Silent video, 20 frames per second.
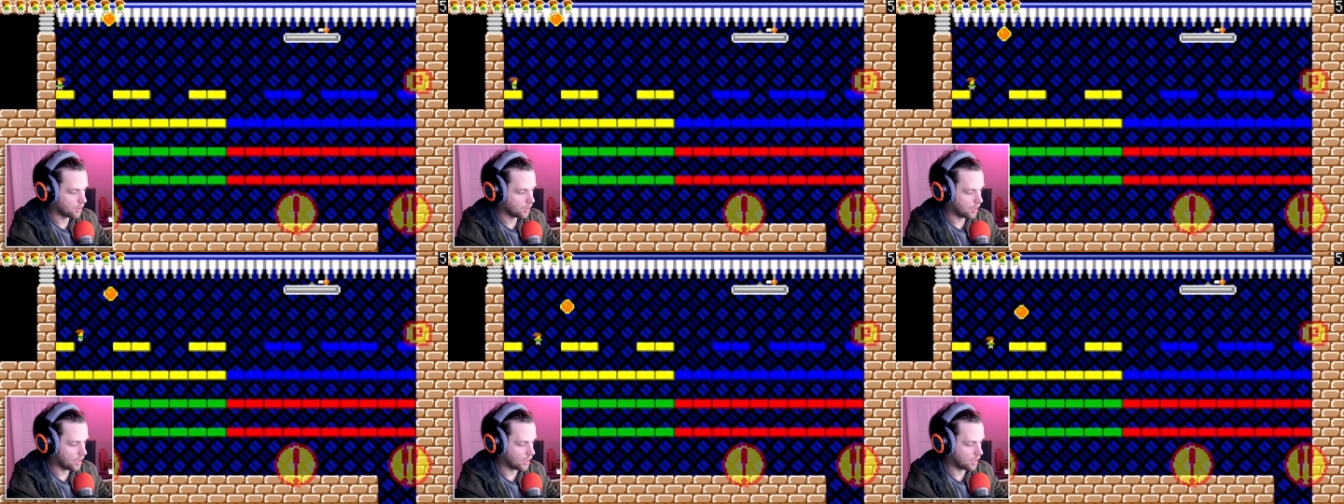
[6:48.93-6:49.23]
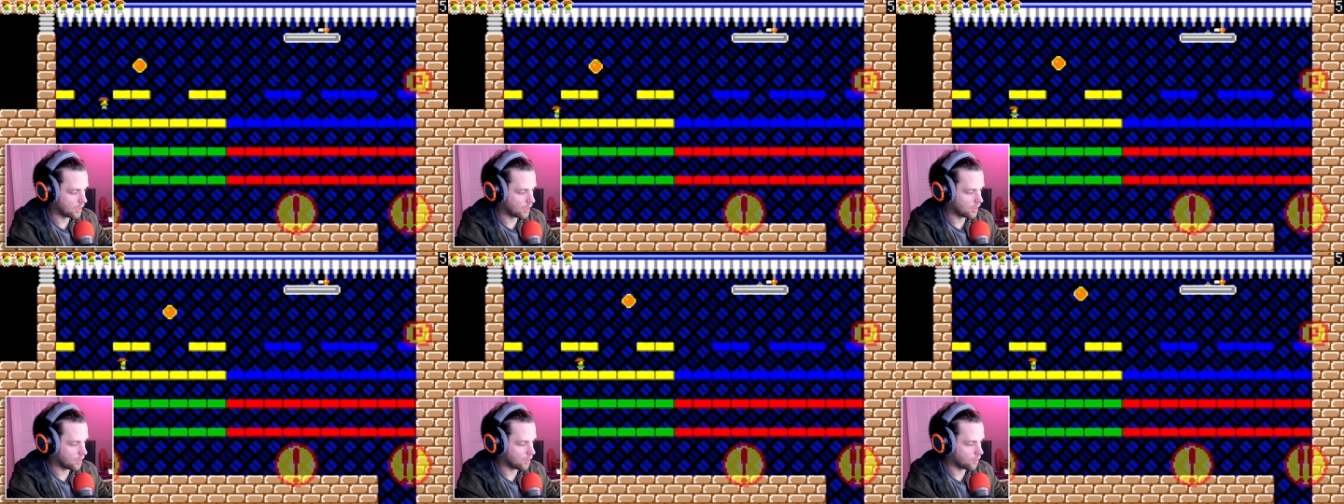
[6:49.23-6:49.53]

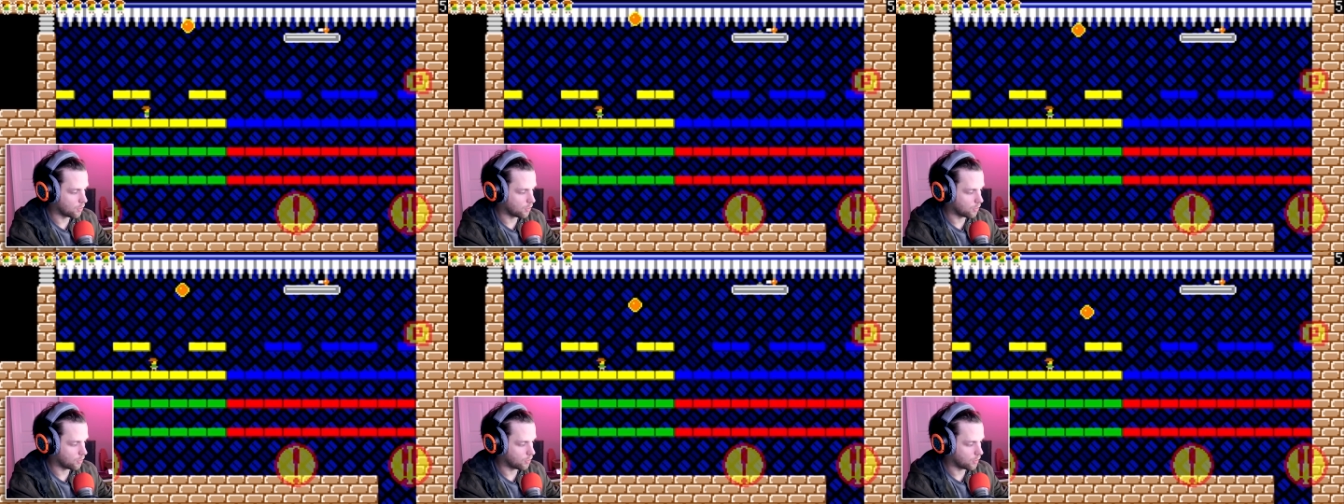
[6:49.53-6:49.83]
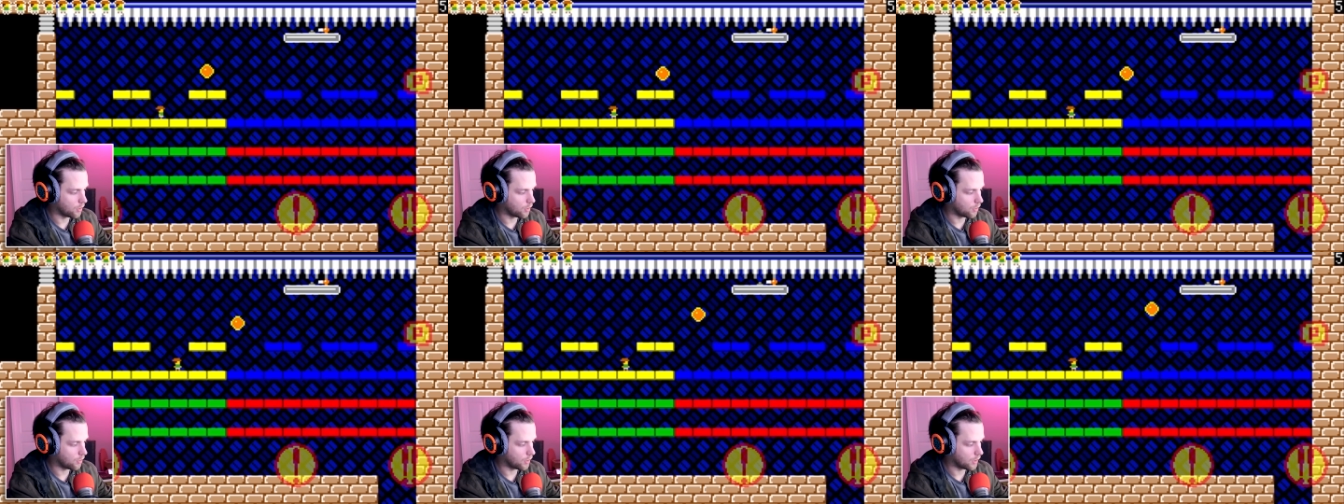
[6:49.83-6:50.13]
And
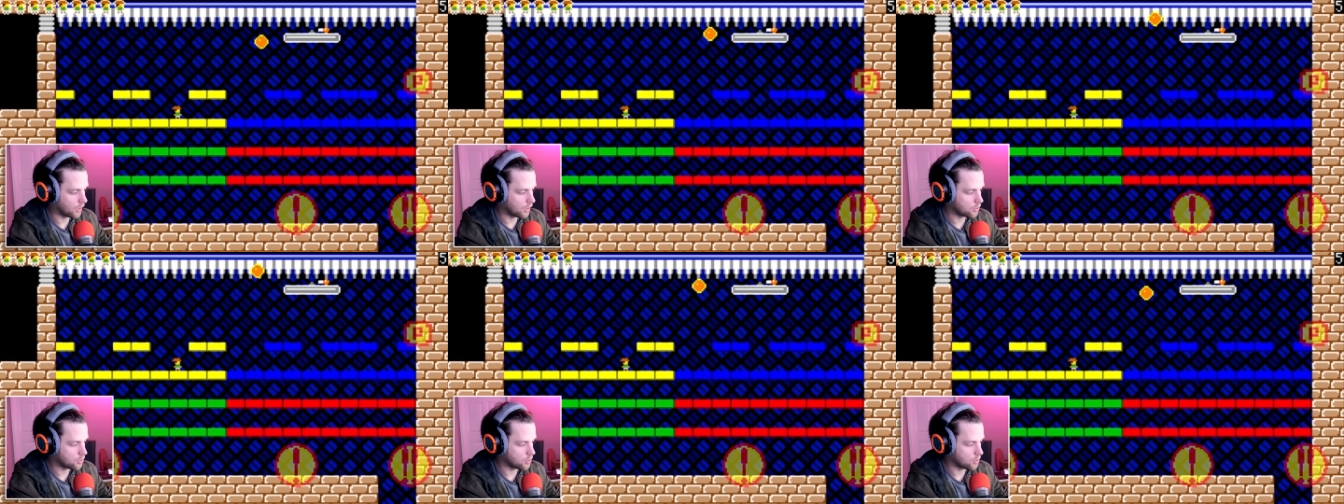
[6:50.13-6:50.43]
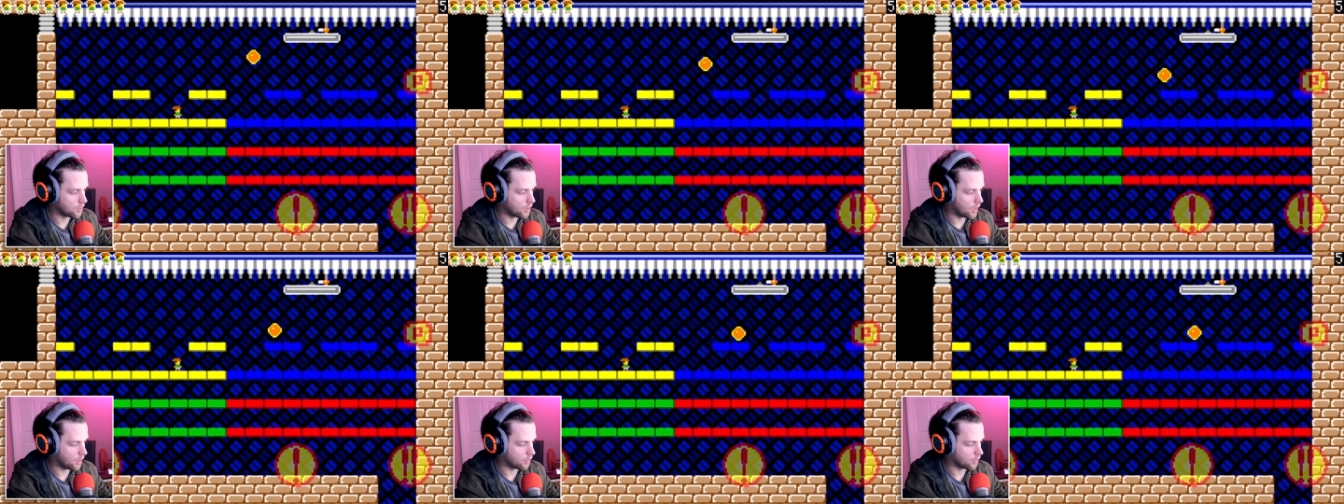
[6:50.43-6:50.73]
it'll get
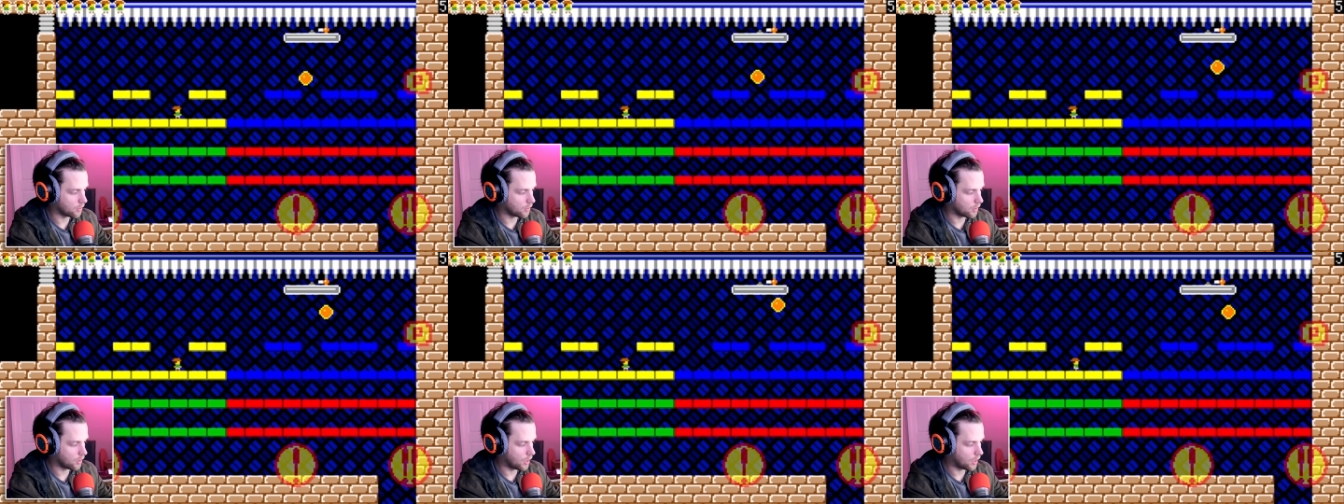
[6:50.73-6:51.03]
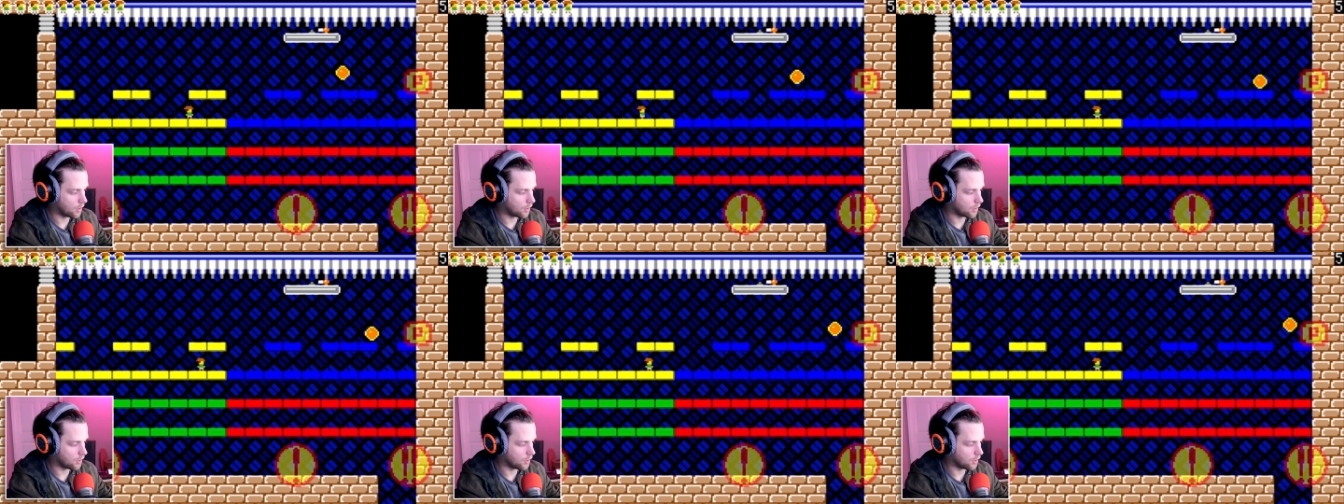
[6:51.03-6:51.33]
you out
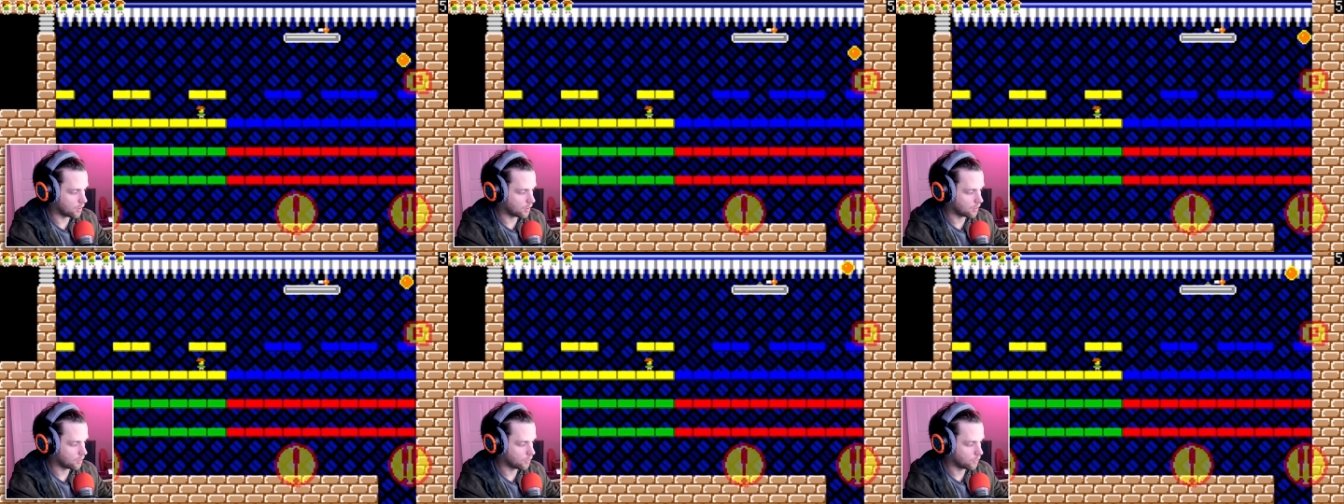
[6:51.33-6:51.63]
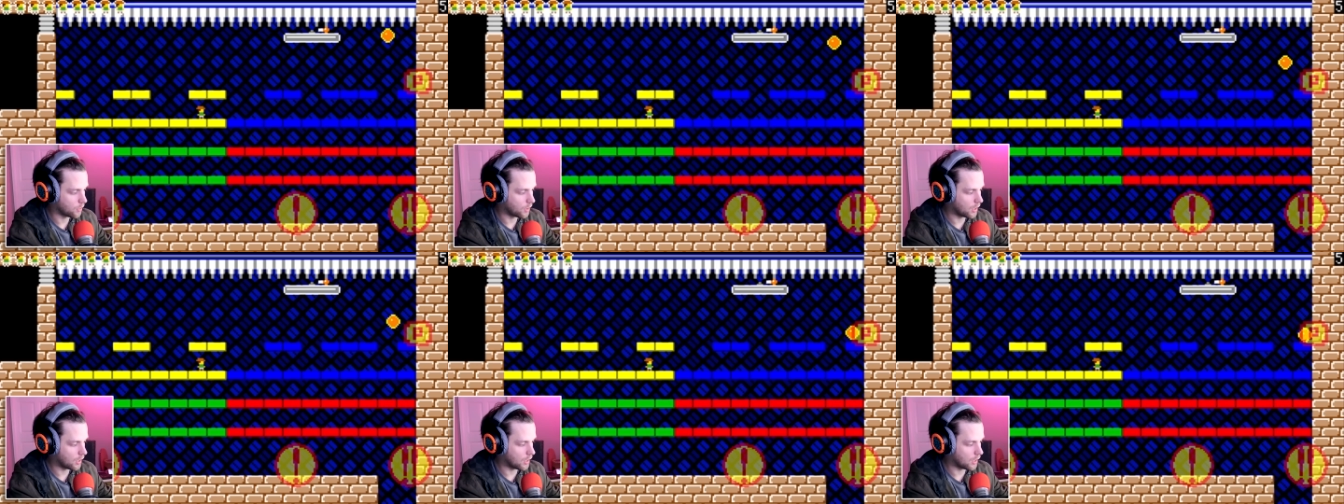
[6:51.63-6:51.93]
of here.
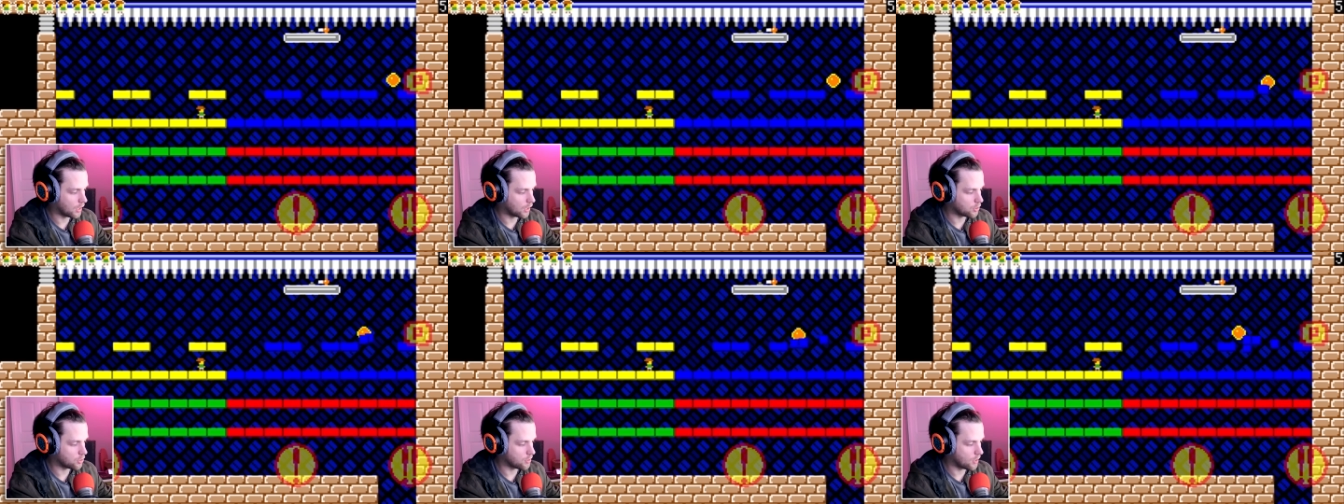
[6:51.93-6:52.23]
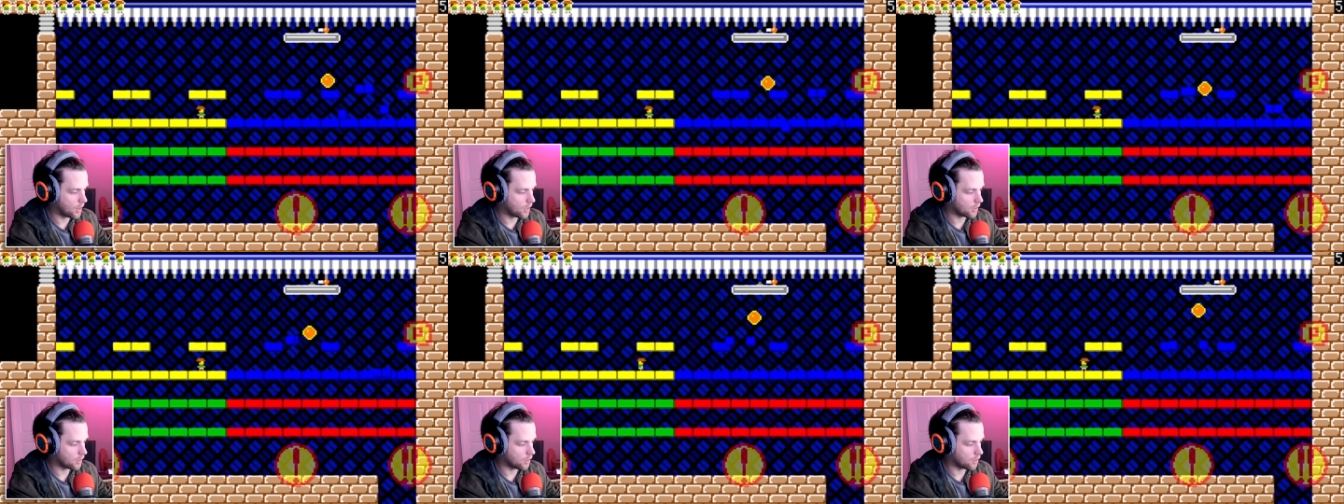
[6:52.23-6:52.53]
We're gonna get
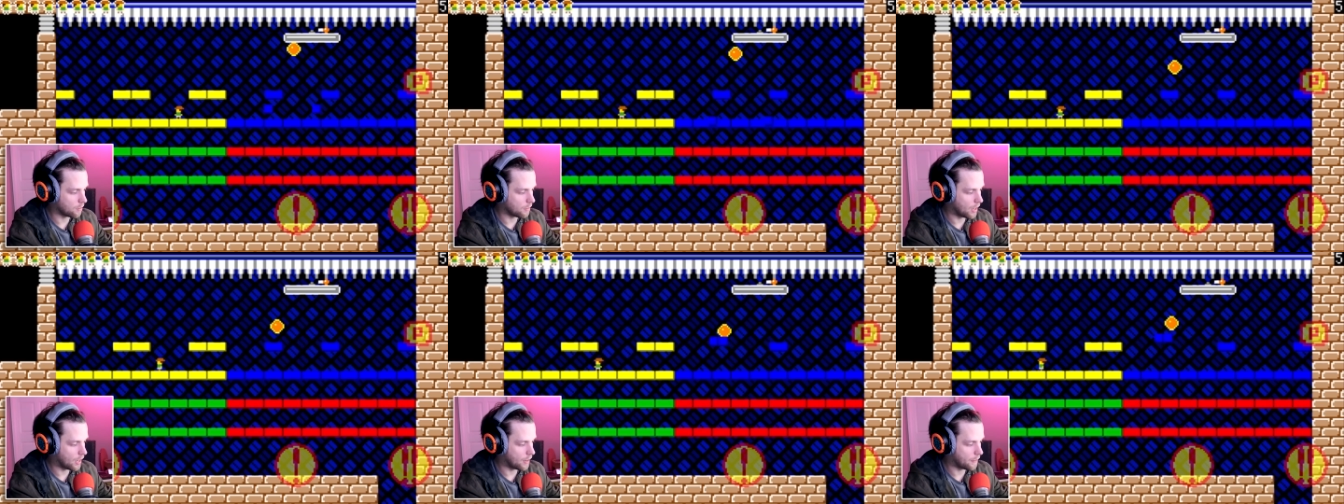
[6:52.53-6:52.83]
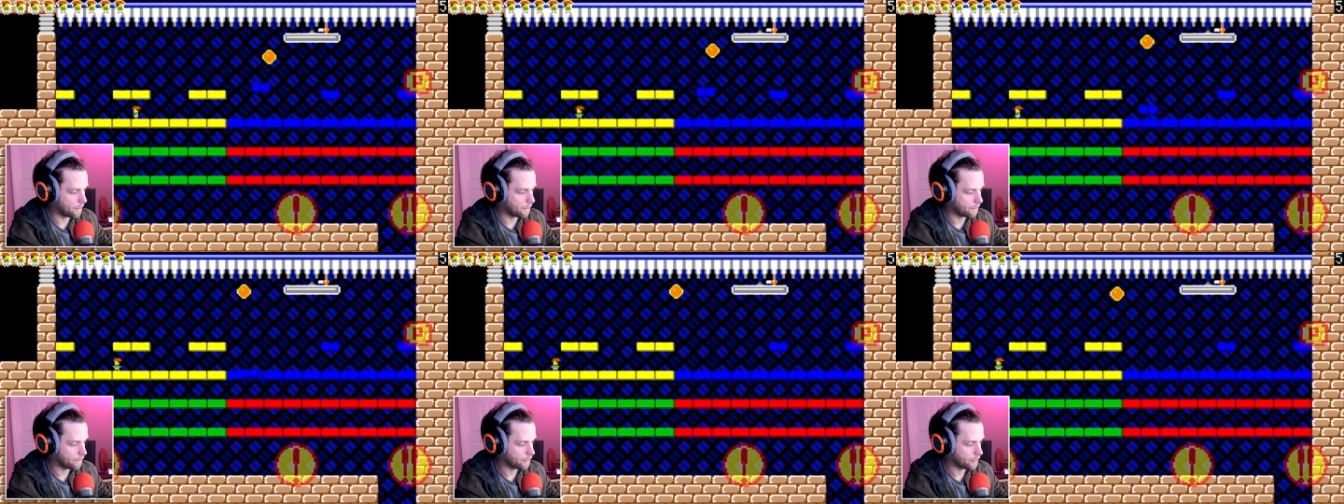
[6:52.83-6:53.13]
you out of here, man.